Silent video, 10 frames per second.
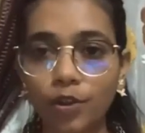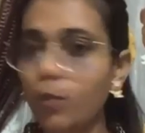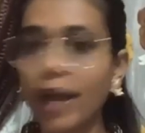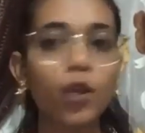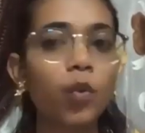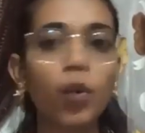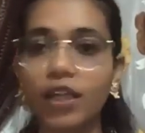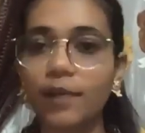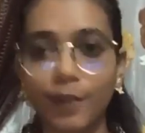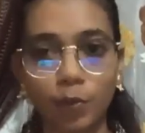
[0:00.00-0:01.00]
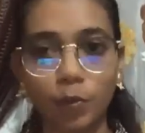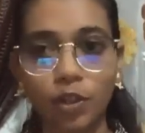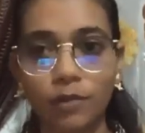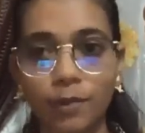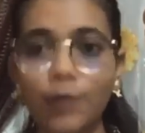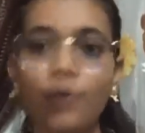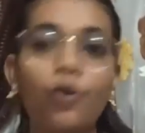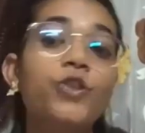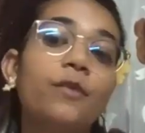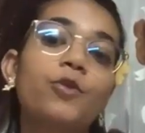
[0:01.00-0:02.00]
You can do whatever you want, but you're
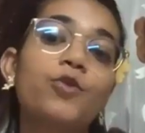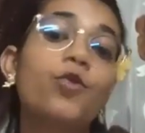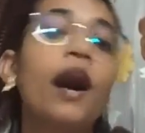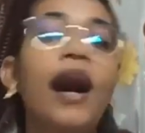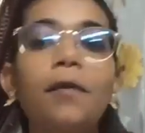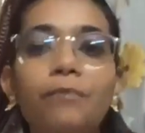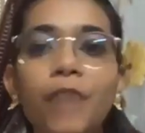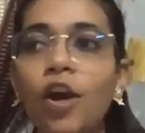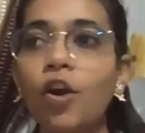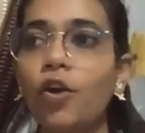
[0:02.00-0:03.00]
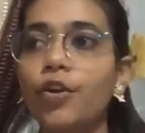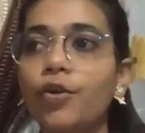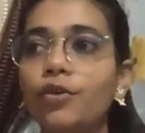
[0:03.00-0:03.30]
not supposed to harm or,